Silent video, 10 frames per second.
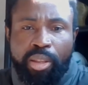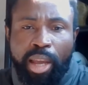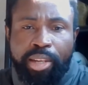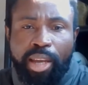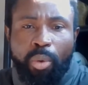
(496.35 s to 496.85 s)

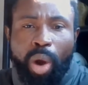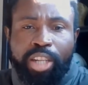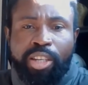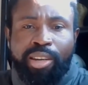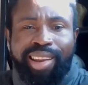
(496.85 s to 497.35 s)
They, they're
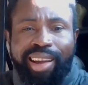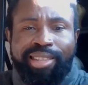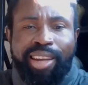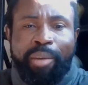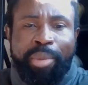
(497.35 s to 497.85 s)
watching
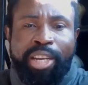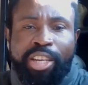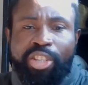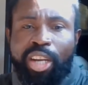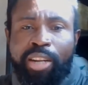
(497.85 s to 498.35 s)
land
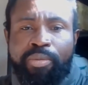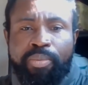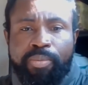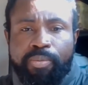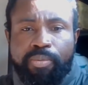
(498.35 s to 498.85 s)
domination
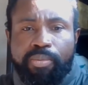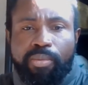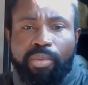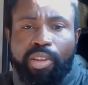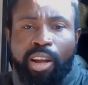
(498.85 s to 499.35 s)

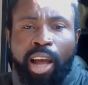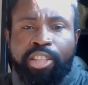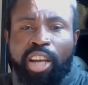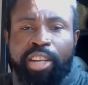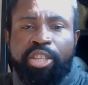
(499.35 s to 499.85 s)

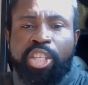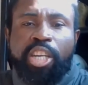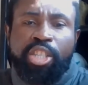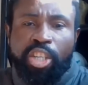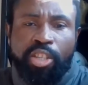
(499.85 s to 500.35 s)
and, and the
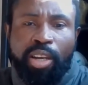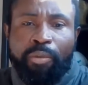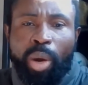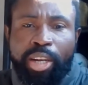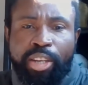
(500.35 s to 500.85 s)
changes
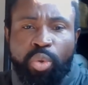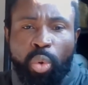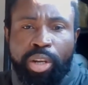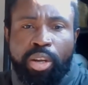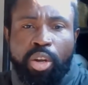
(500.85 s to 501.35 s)
of what they're
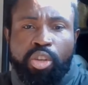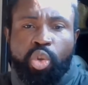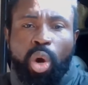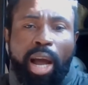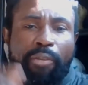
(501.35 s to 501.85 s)
doing.
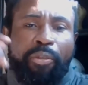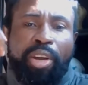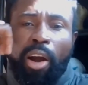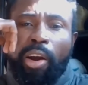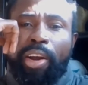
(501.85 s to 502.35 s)
So I
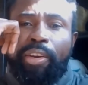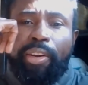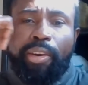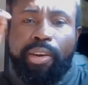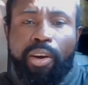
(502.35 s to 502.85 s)
figured
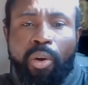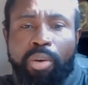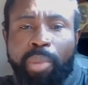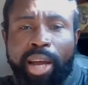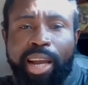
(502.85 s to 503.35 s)

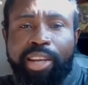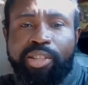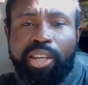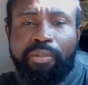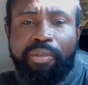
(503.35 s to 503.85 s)
out by
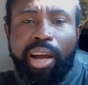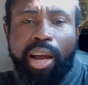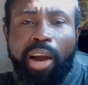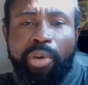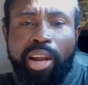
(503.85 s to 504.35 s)
thyself.
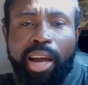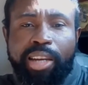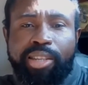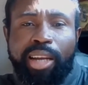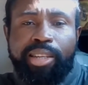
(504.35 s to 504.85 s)
I, I
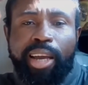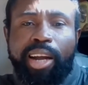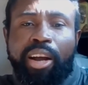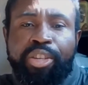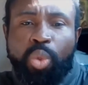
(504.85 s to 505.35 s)
realized that they
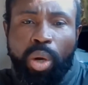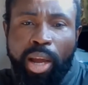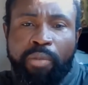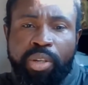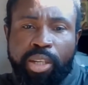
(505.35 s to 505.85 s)
control
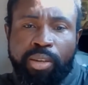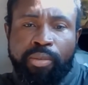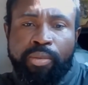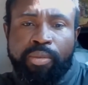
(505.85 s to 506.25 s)
everything.